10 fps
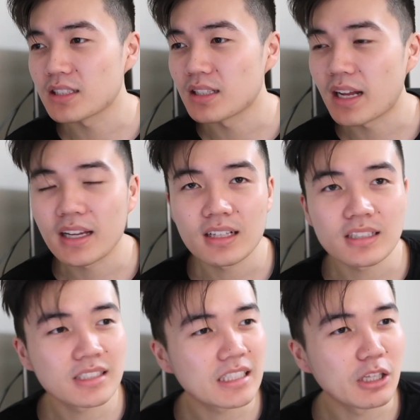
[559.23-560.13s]
a
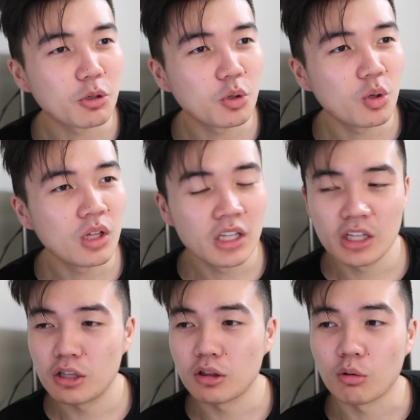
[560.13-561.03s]
nice little
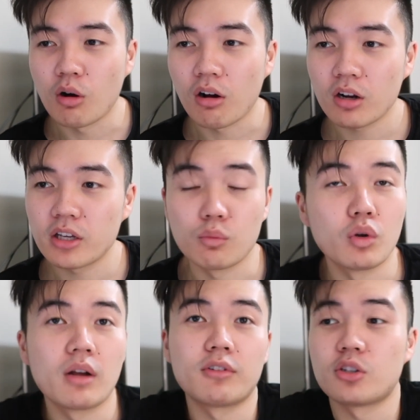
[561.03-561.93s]
arc in
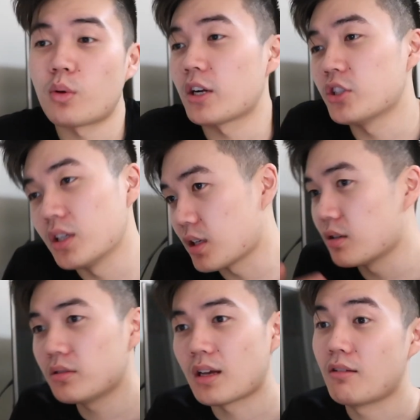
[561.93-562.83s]
whatever direction it
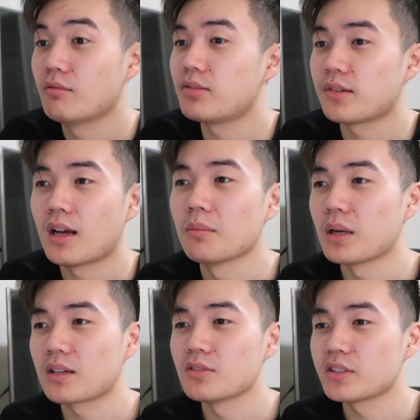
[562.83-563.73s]
goes. I'm
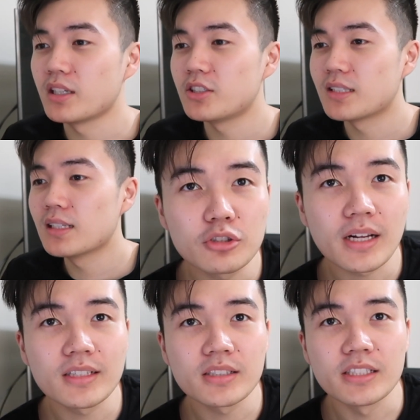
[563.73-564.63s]
not going to say shit. It was
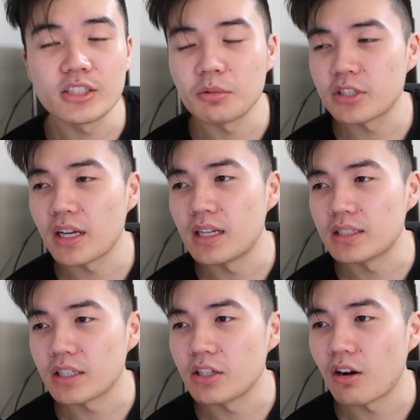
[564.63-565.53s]
nice. And Gemma Chan is
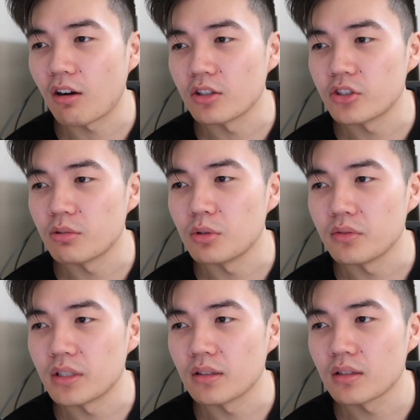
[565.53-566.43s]
a good heart to the
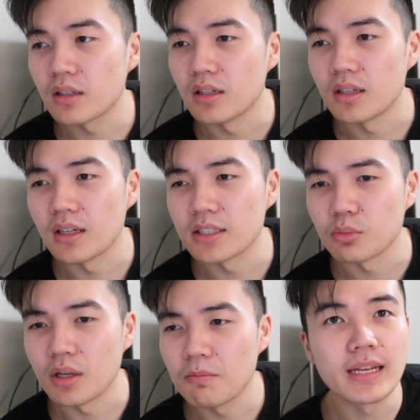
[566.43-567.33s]
movie as
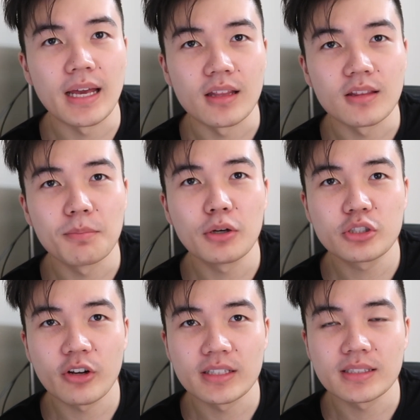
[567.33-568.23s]
well. And yeah, the
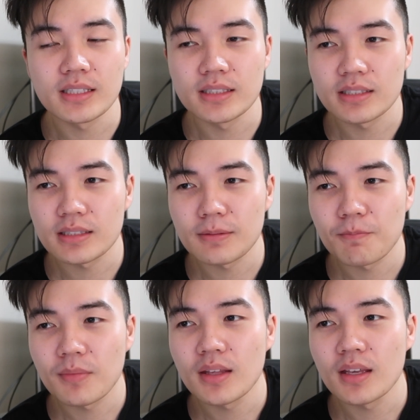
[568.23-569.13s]
post-credit scenes,
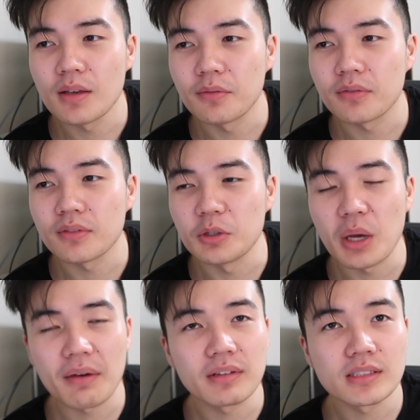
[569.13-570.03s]
if you
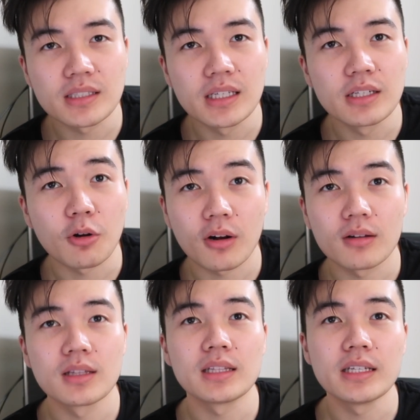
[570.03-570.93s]
haven't seen or
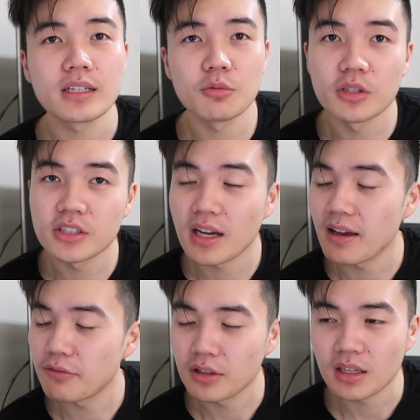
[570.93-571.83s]
heard the leak, which I
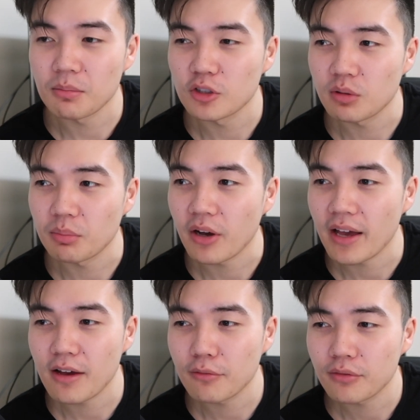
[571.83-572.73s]
feel like most people
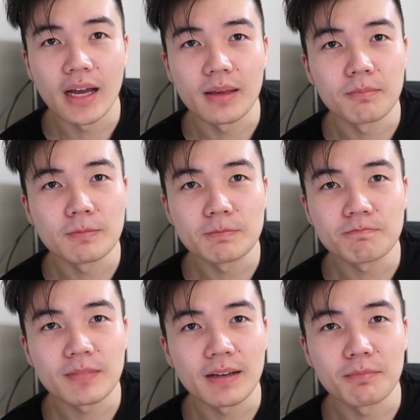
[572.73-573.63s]
have,
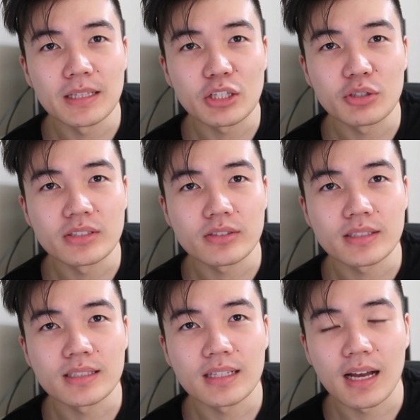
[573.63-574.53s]
I'm a little
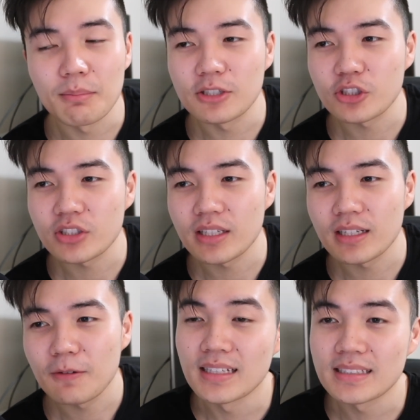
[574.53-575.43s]
interested. I'm
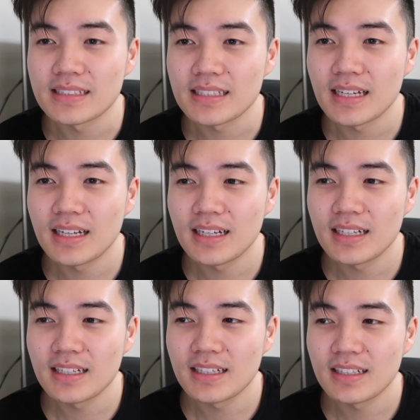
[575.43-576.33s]
interested. It's
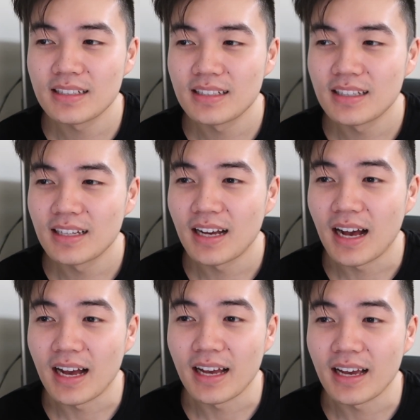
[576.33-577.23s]
I
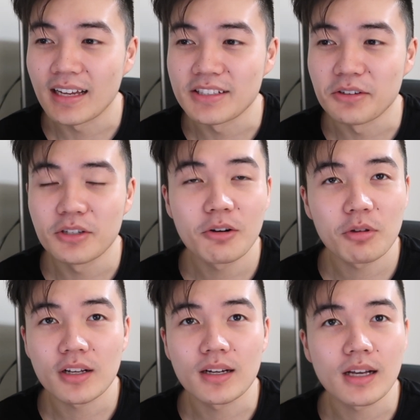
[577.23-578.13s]
don't know where
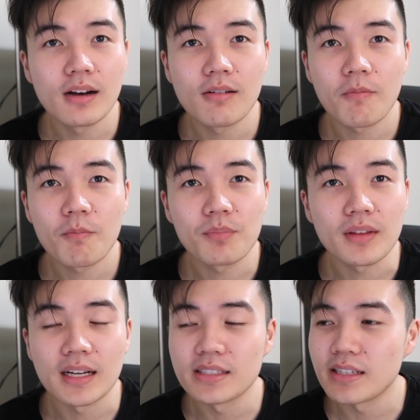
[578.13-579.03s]
they're gonna go.
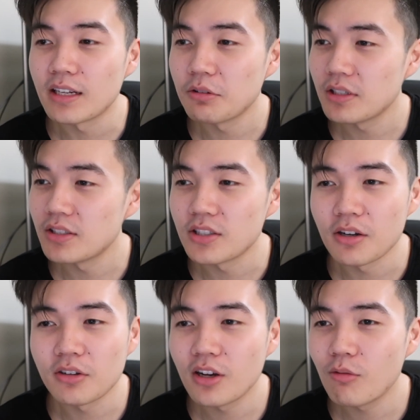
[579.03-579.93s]
I genuinely
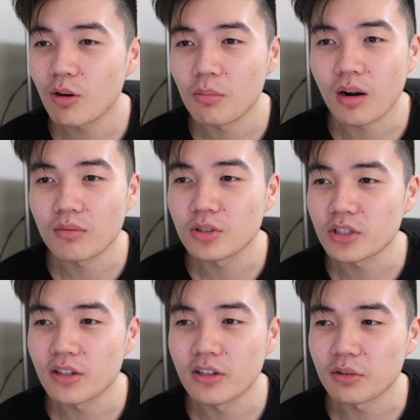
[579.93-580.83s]
don't know where Marvel is
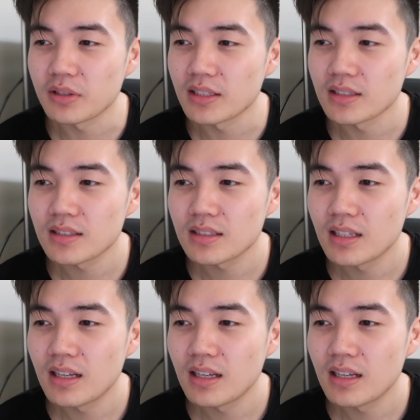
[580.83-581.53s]
going with this,